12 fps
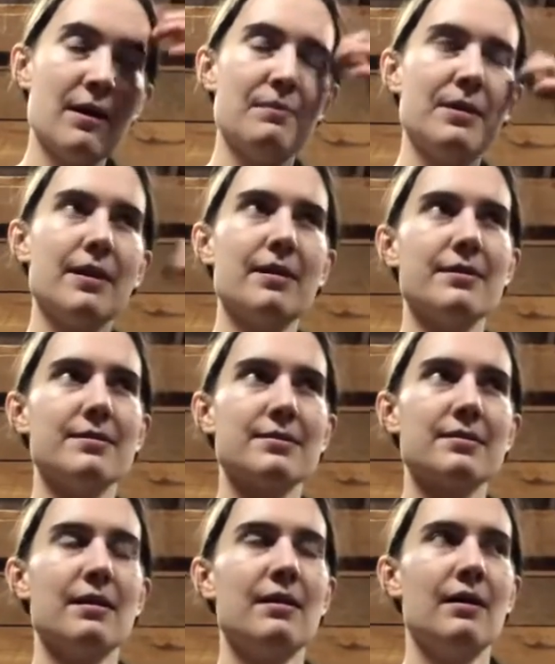because
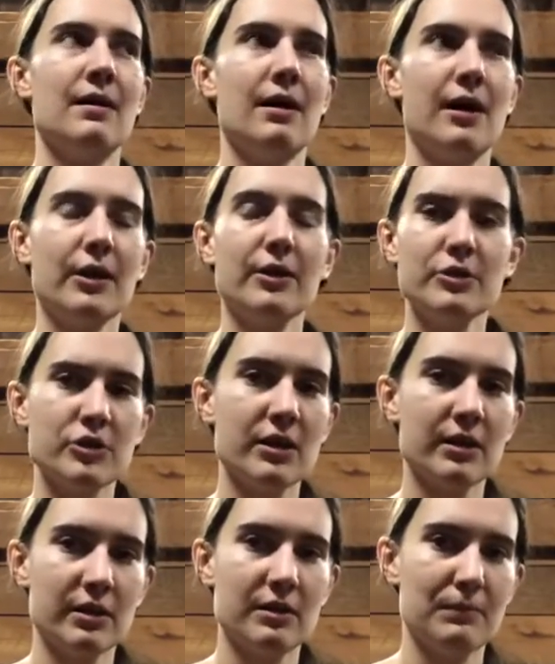a good
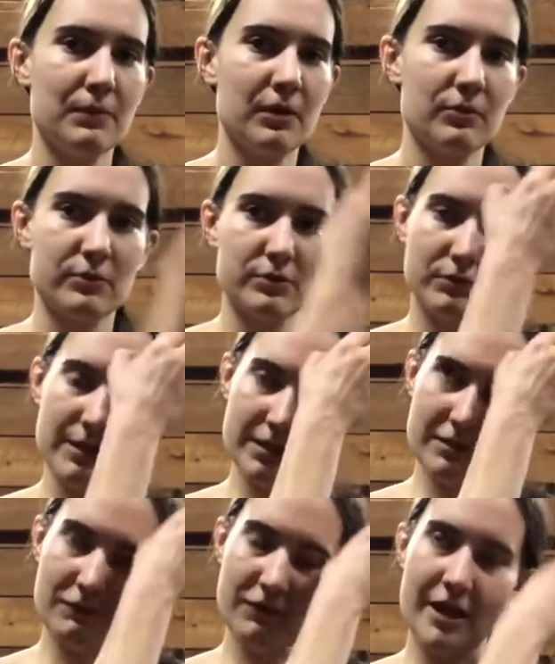chunk of the book was written
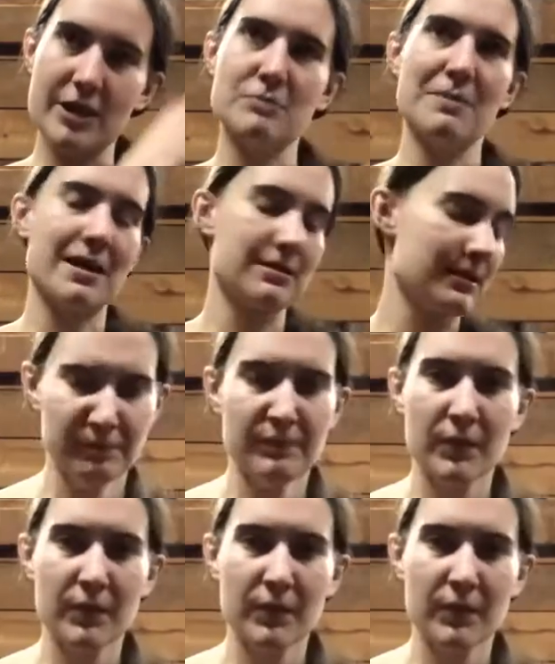in flashbacks, like,